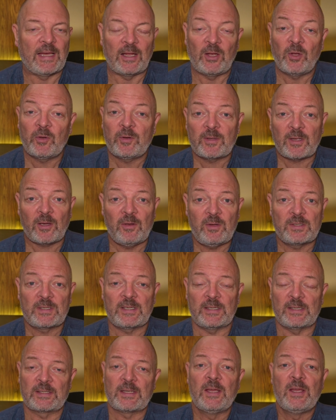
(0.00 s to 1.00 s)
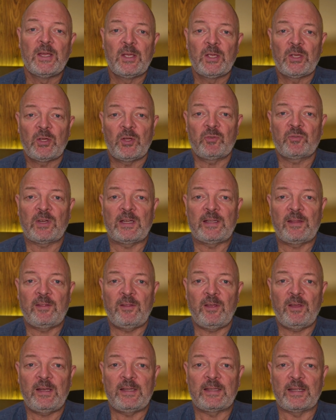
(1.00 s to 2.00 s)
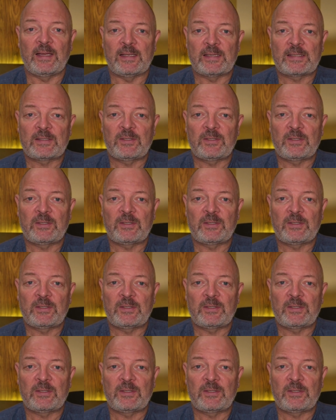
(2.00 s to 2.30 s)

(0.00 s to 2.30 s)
A lot of coaches who trained in the early days